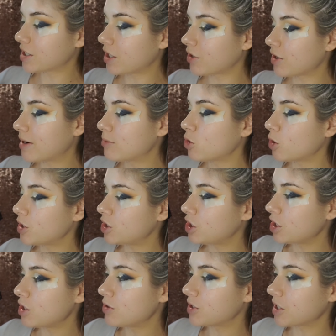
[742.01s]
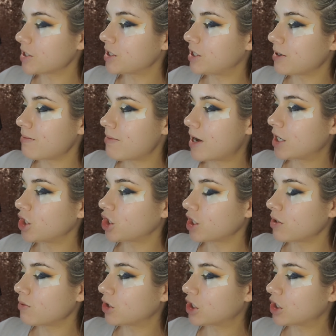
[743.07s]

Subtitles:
color that I'm going to use is Dimension,